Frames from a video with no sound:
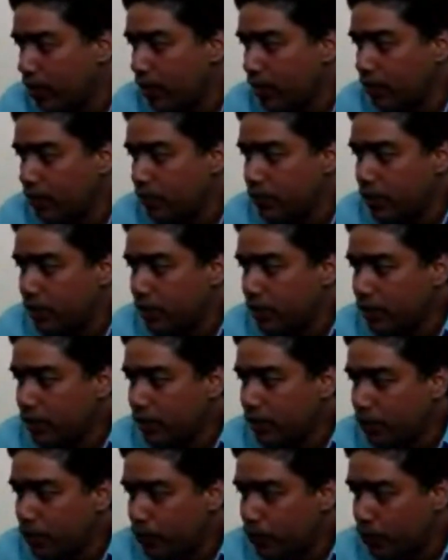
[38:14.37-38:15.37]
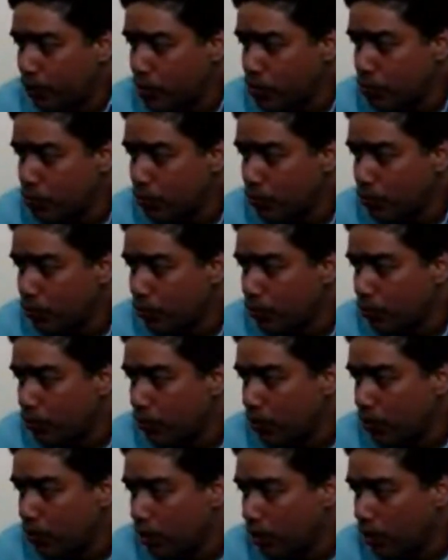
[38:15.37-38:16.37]
how he can pursue a
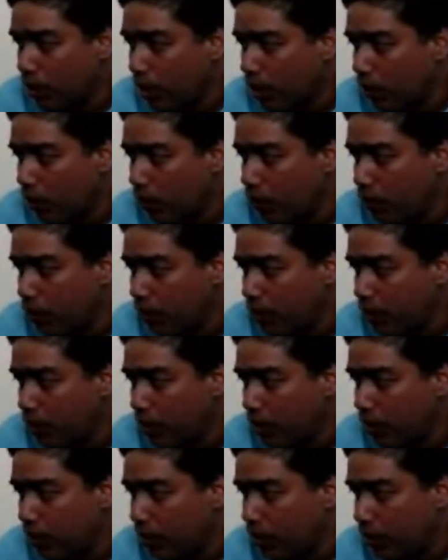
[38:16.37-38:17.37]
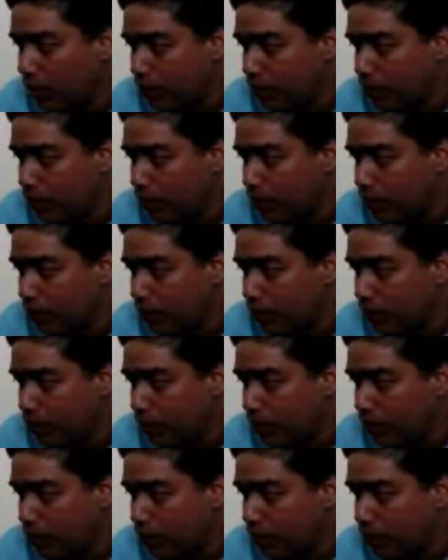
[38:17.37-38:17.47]
career in NDT.